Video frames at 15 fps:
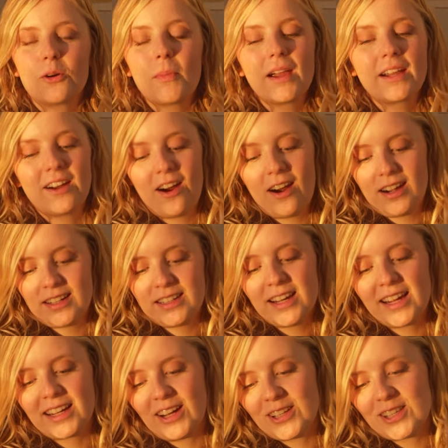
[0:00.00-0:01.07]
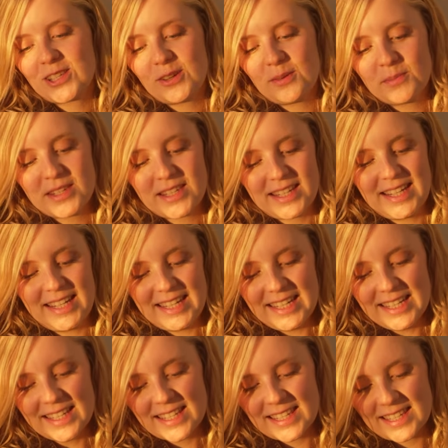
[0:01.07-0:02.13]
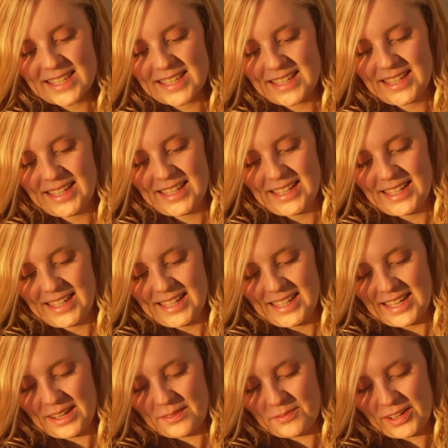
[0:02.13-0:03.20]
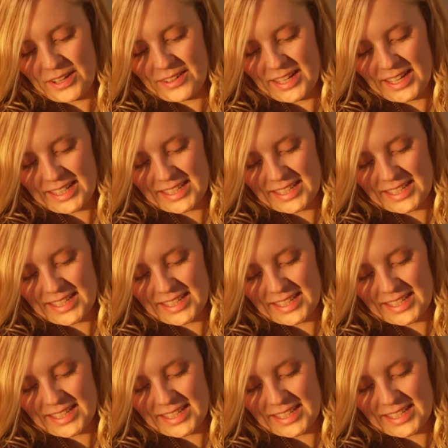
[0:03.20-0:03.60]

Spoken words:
my garden, I got some seeds. I'm very